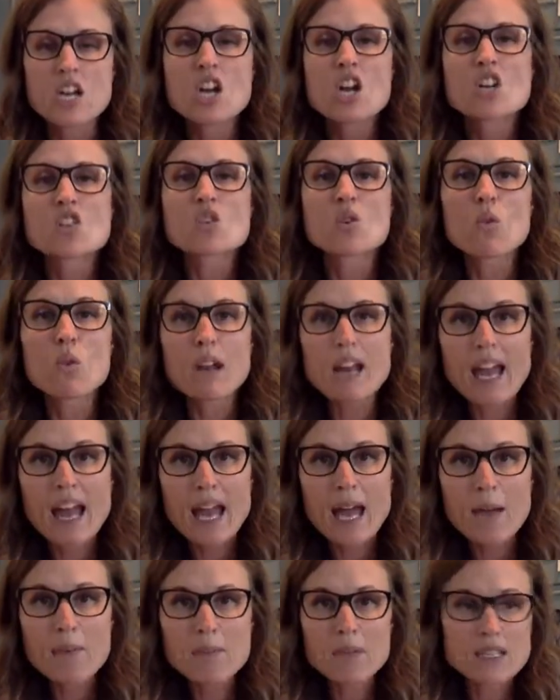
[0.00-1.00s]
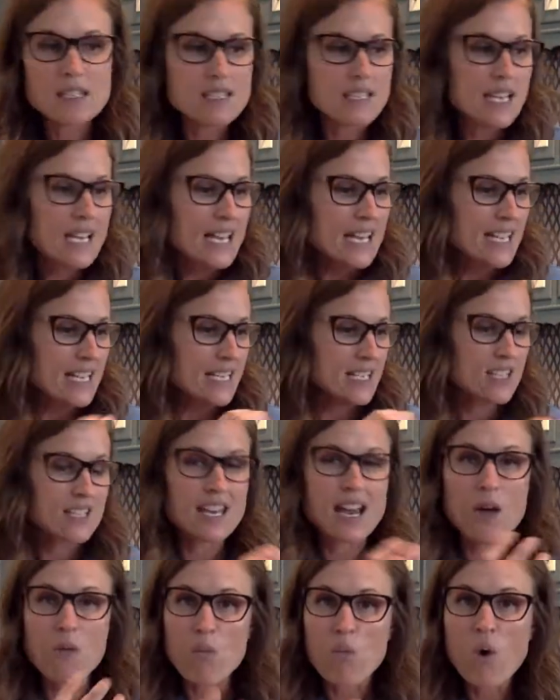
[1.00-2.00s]
So what happens is
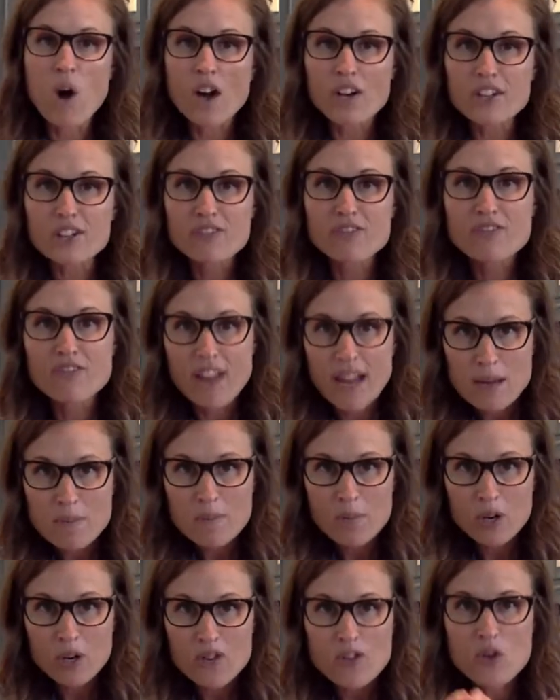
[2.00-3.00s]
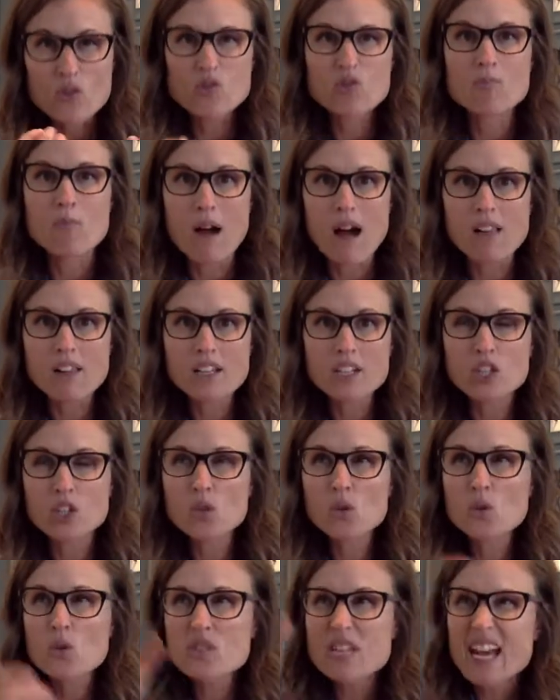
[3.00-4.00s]
that water vapor, those
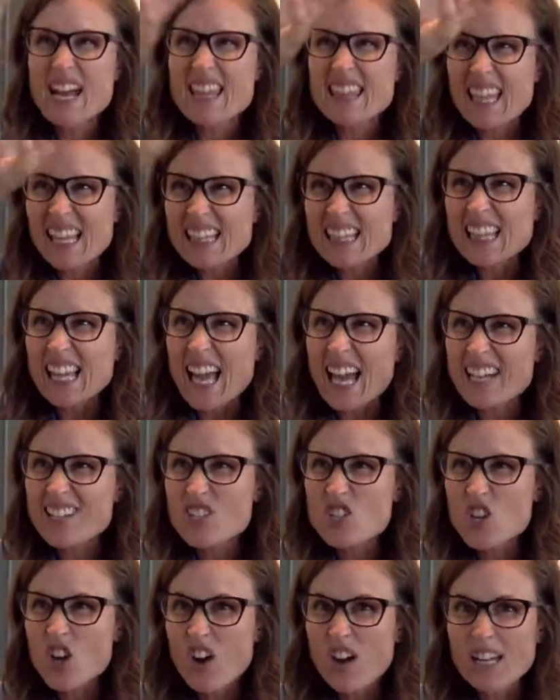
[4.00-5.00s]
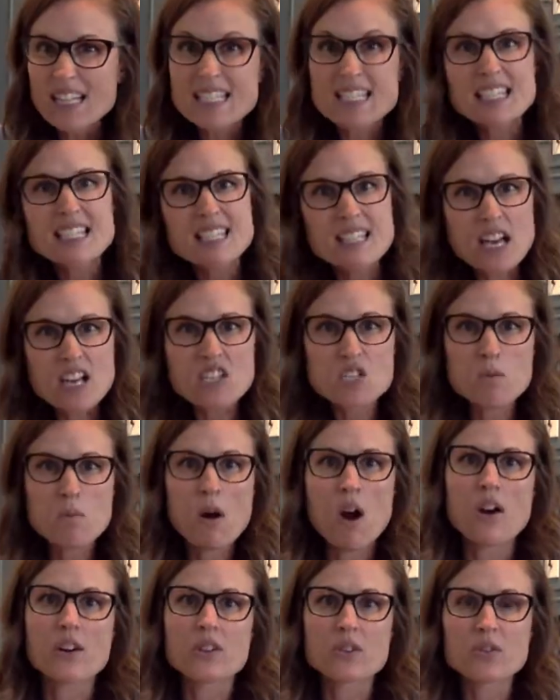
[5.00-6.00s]
molecules, they latch on to dust
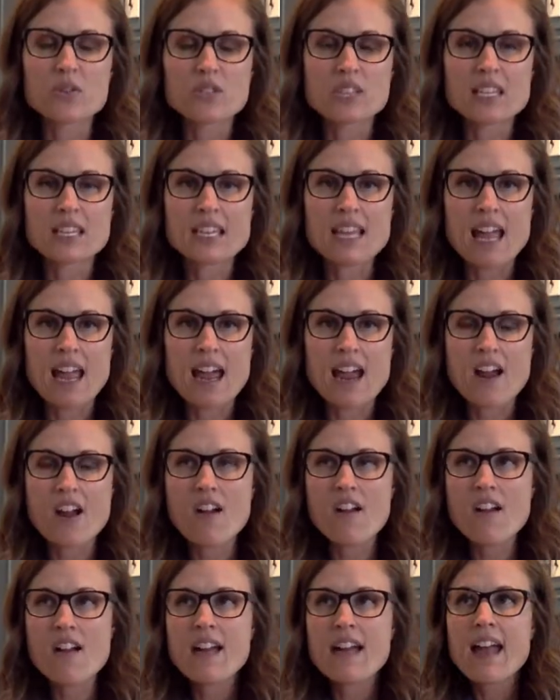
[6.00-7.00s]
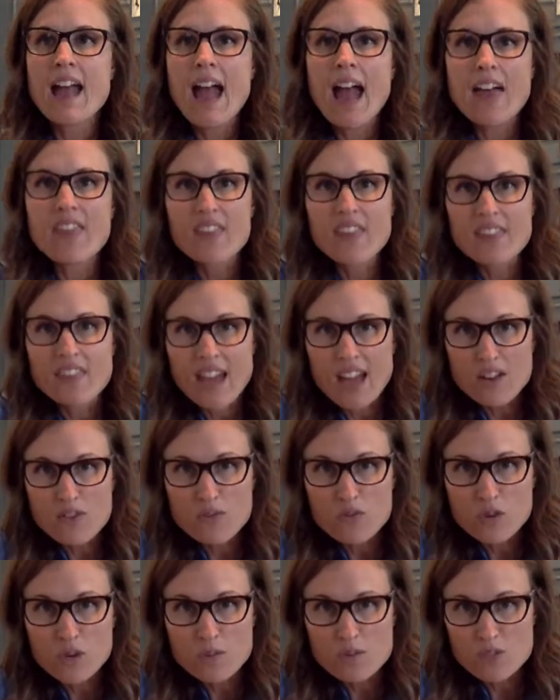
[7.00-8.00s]
particles in the air, and then that
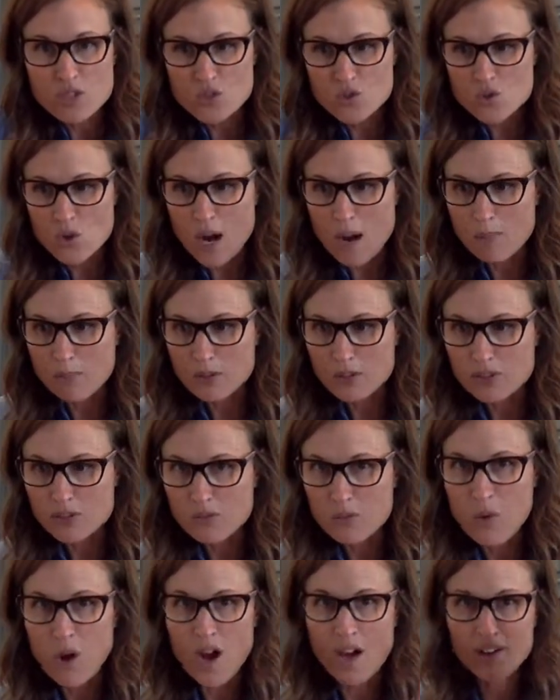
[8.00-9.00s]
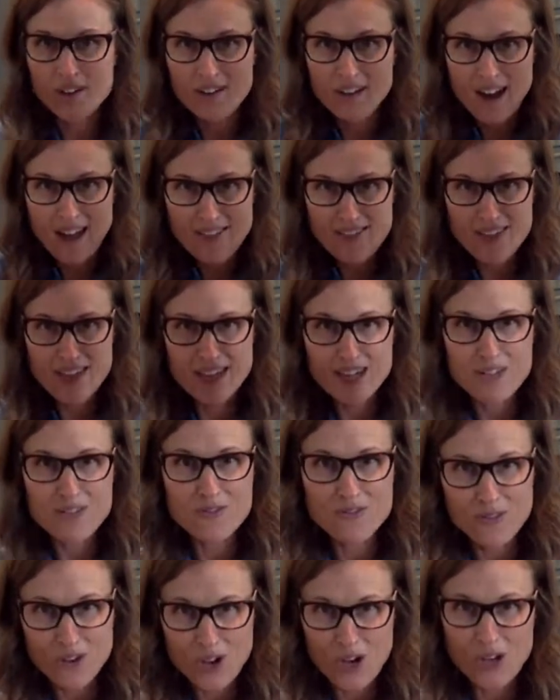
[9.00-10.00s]
forms a droplet of water, and then it
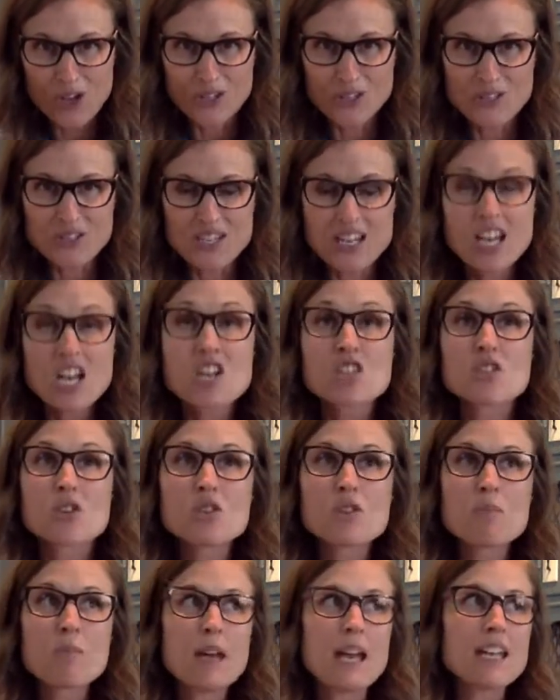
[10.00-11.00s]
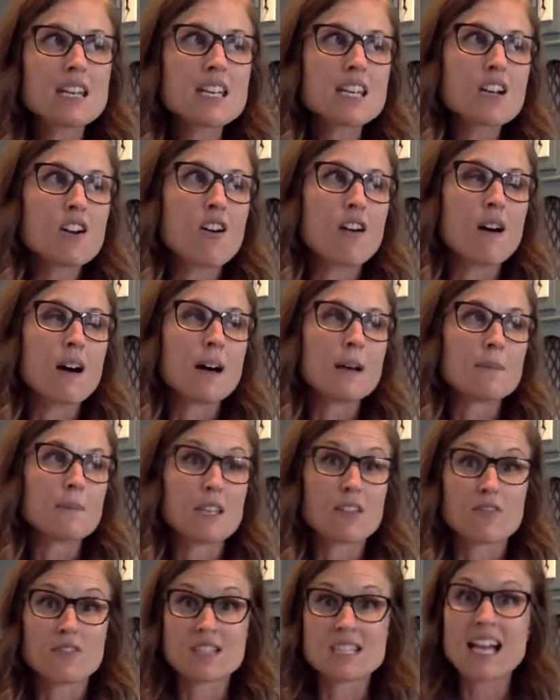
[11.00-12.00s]
falls. So depending on
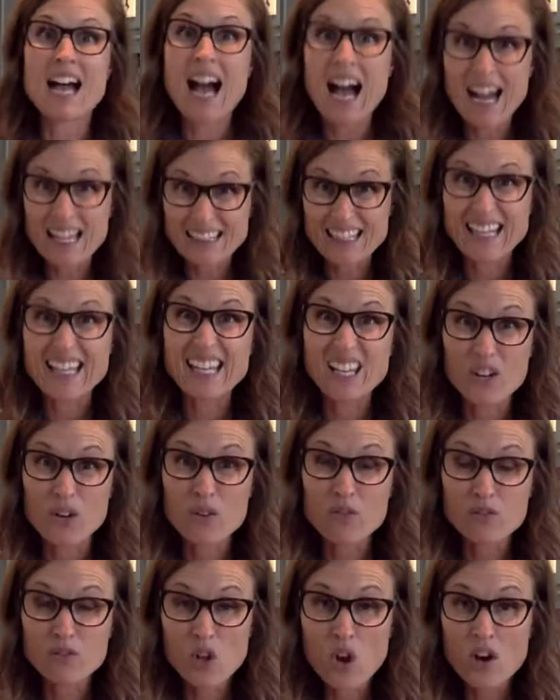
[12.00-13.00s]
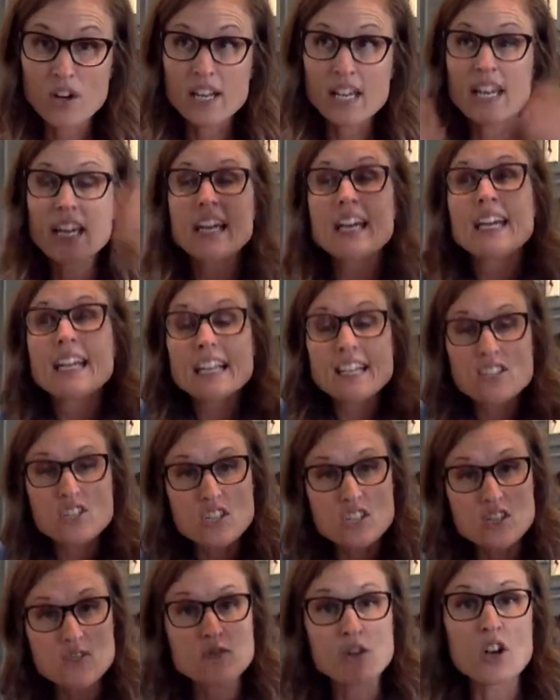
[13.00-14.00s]
if it's hot, like here in Florida, it
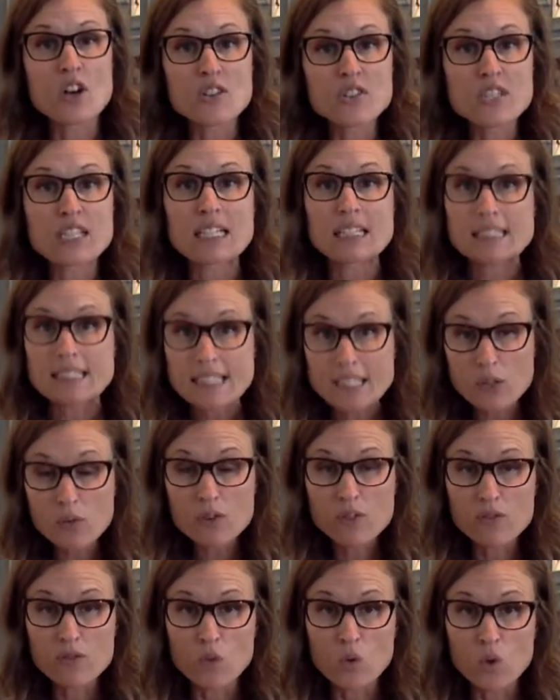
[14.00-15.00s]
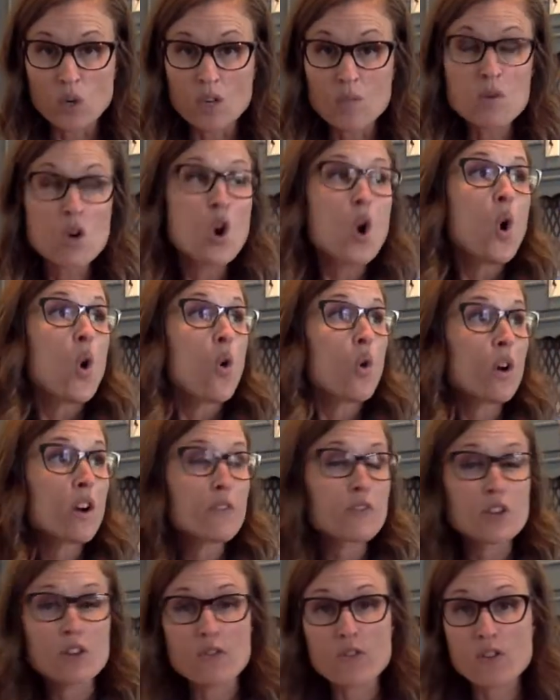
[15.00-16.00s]
just falls in a liquid form, or if
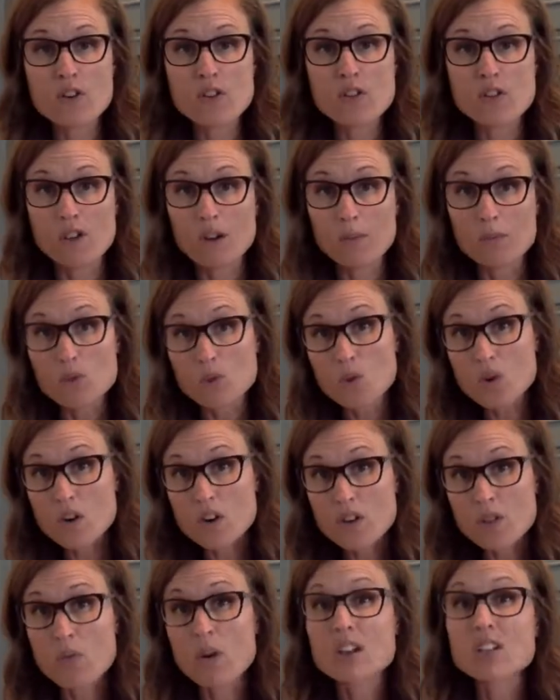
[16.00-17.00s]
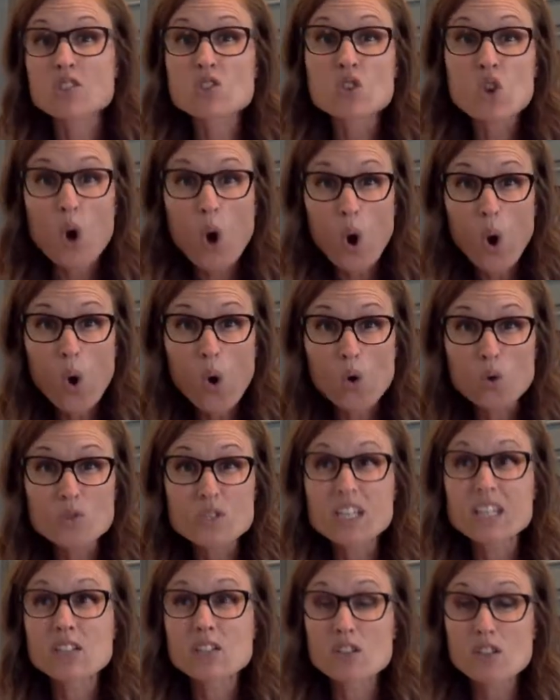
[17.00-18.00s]
you're further up north where it's cold,
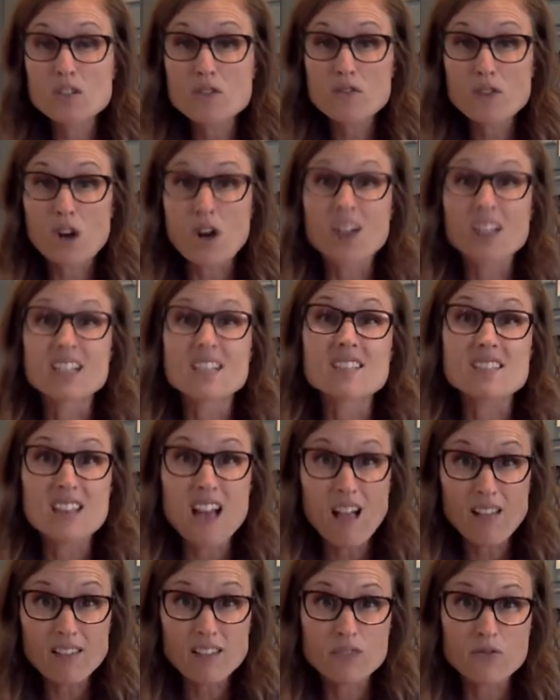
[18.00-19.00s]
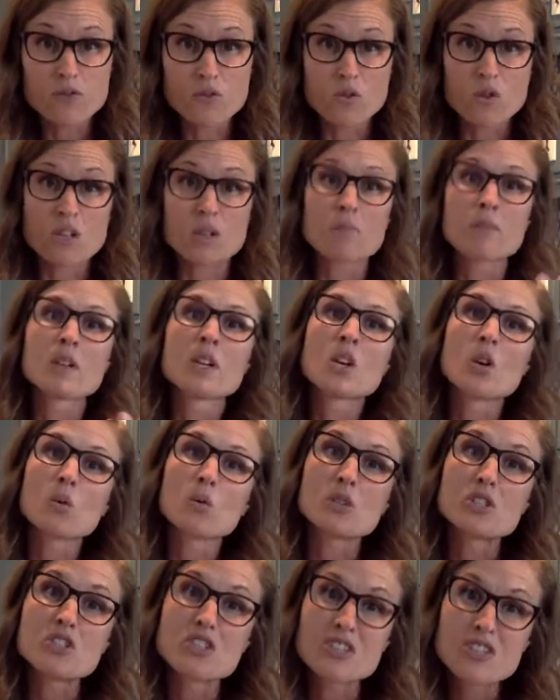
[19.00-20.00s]
it could fall in a solid form
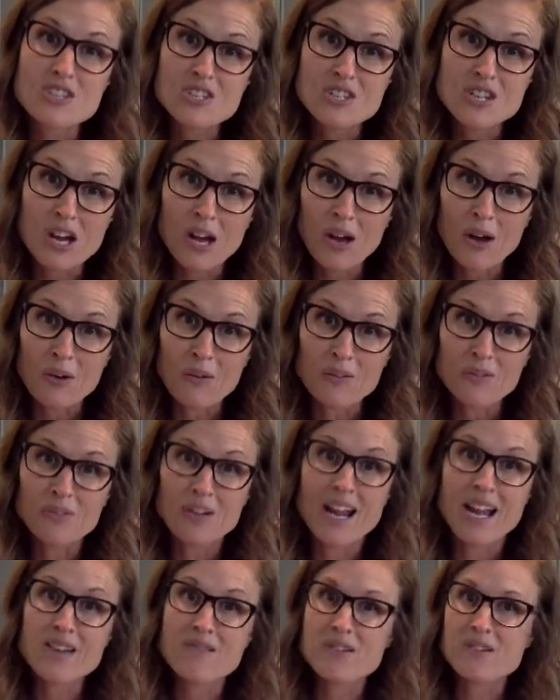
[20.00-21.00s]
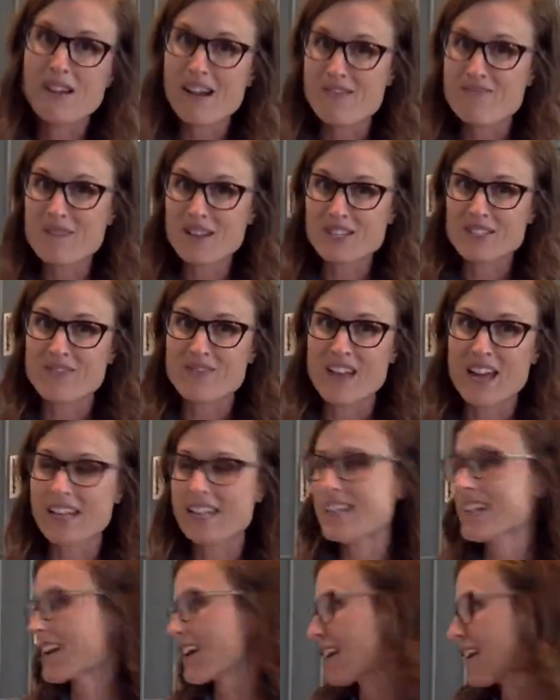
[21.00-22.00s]
which is snow, right? We don't have much of that
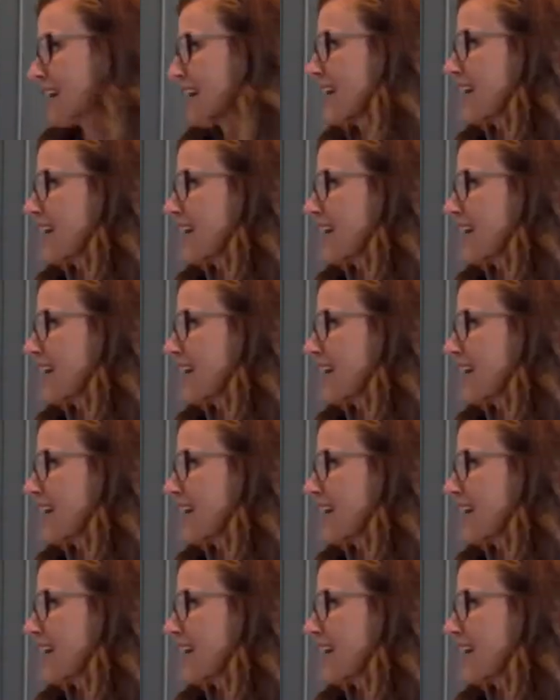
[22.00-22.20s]
here.